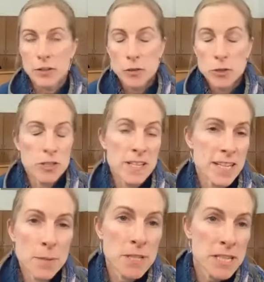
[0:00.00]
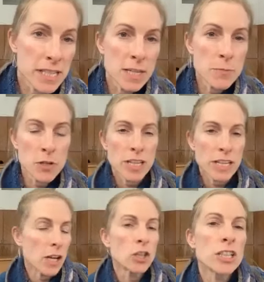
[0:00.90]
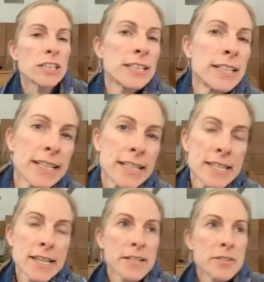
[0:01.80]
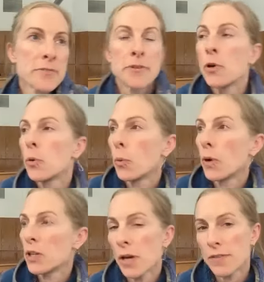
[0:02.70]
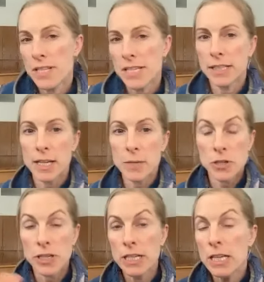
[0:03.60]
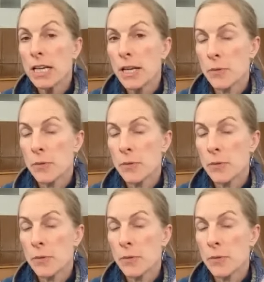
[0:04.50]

the same disclaimer, like along the lines of when you have a seed library,